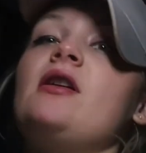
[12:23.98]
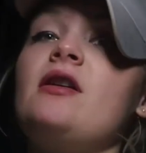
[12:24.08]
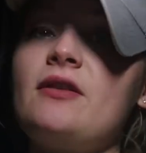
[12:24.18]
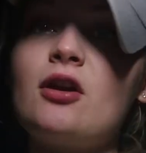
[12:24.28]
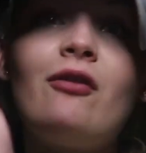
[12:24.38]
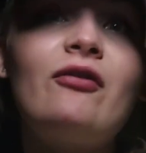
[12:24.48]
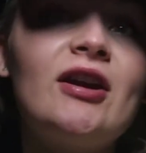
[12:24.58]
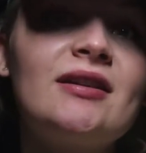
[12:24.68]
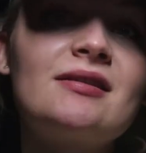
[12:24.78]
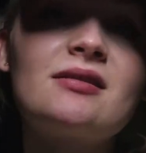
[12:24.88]
at the
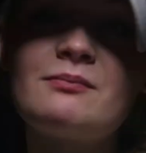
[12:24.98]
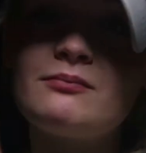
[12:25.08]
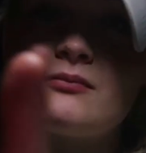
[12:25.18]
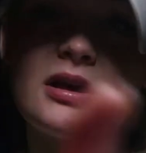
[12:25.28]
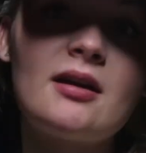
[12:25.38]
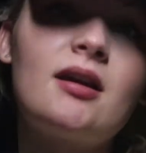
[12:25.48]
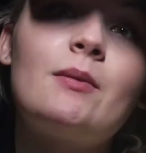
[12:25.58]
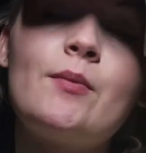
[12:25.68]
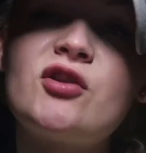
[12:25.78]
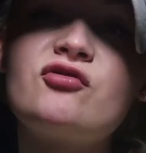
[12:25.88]
office, aka
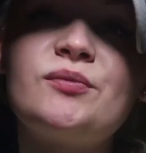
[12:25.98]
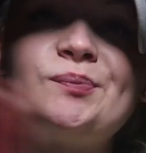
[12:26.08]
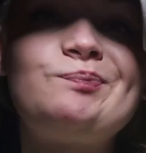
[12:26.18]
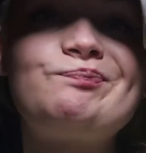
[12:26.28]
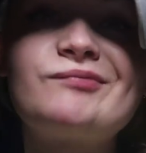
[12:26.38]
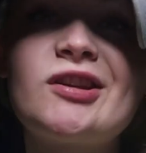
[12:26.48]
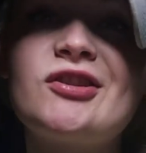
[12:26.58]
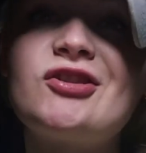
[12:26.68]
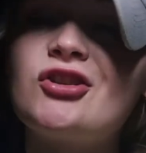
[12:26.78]
my bedroom. Kids, you